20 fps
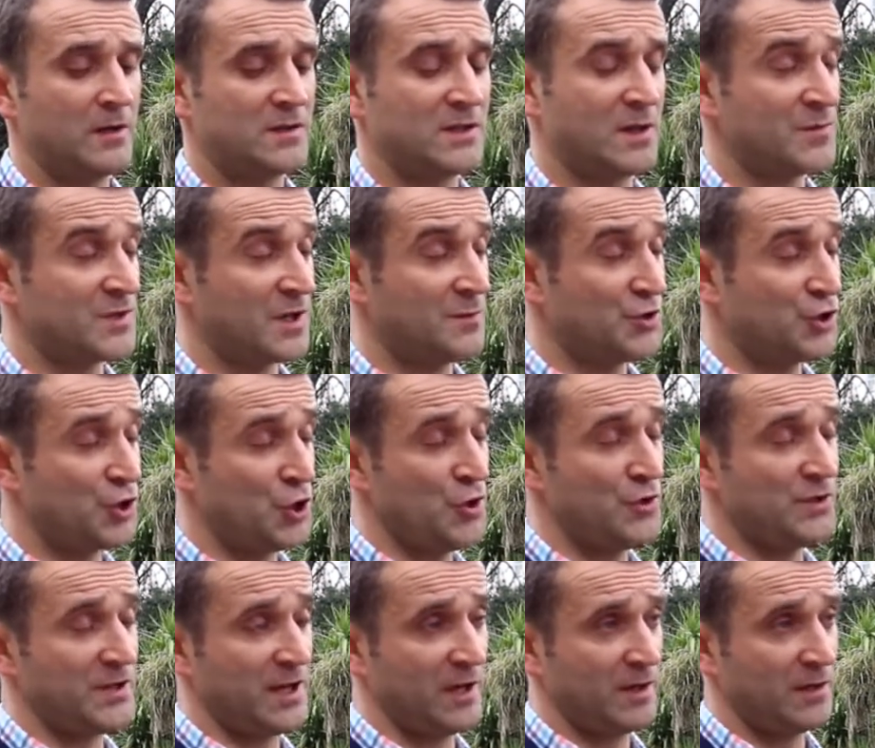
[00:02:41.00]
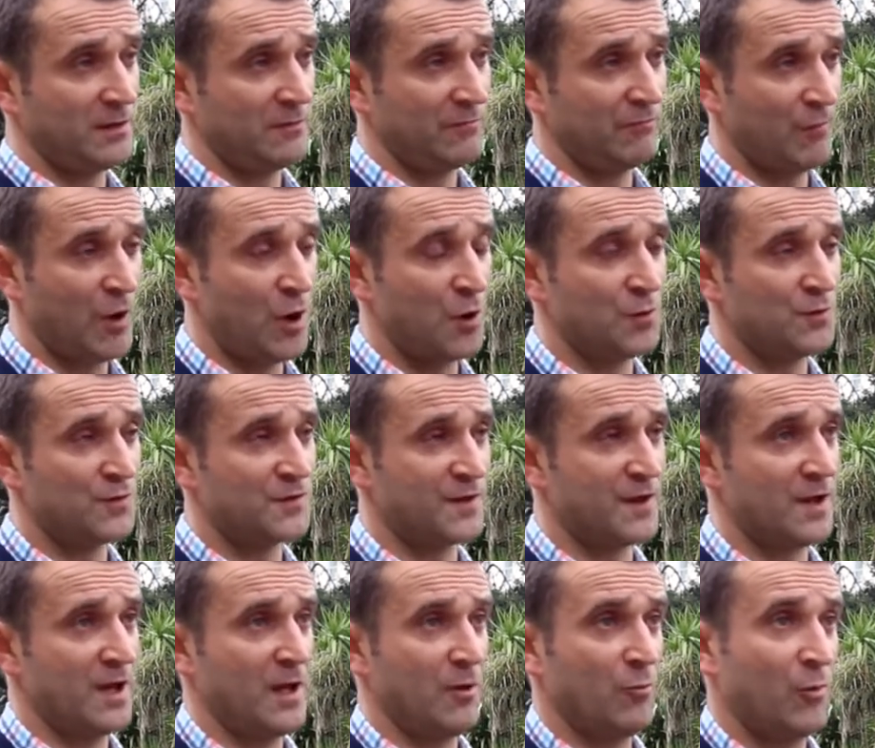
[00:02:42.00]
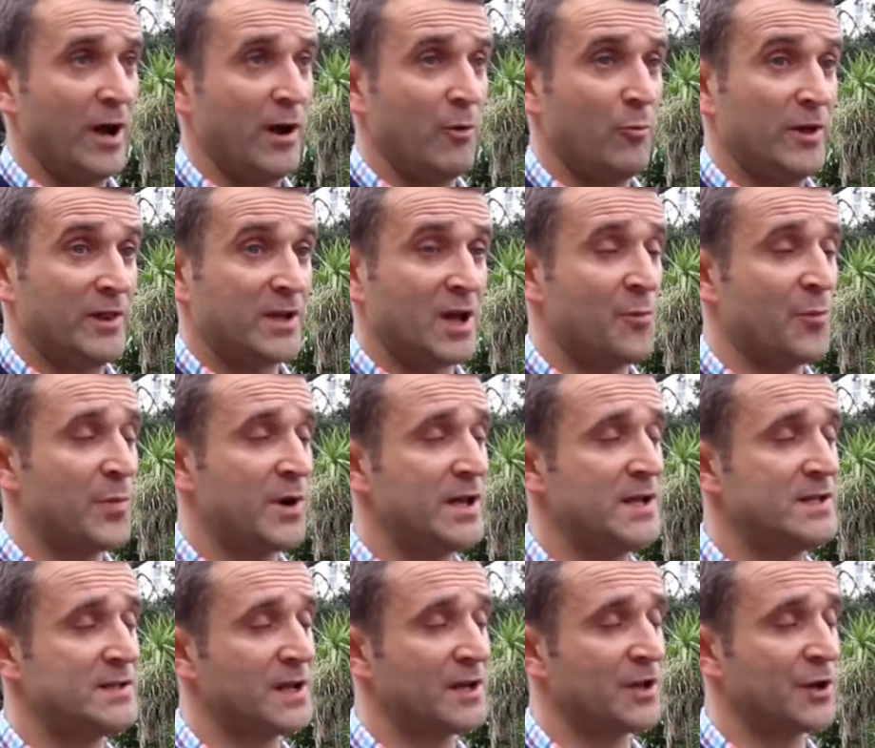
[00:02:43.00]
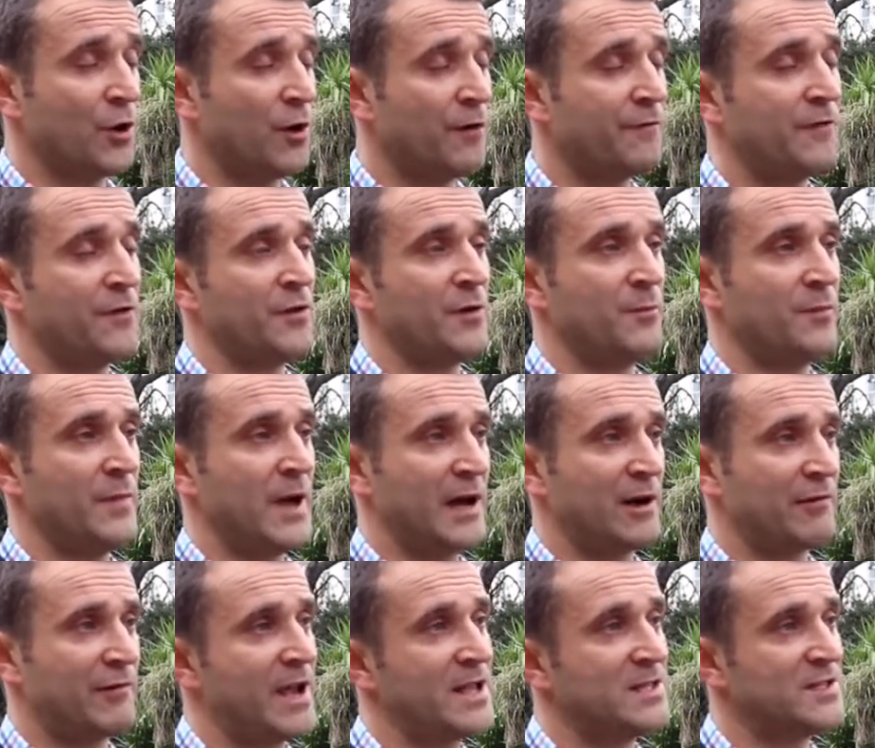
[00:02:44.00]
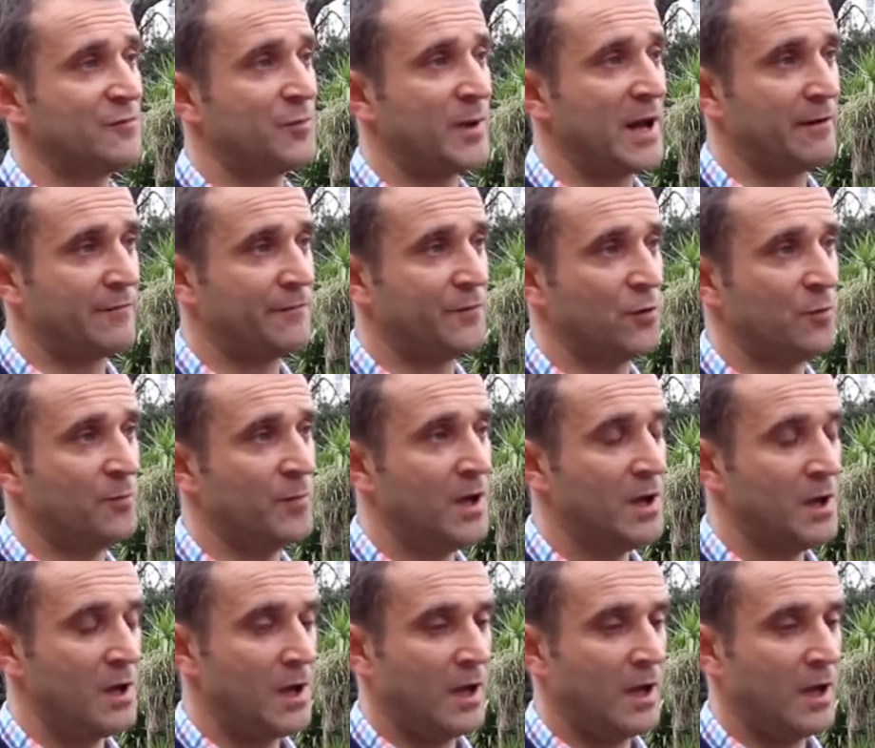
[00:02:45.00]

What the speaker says: sometimes choosing roles with companies that can offer them that creative platform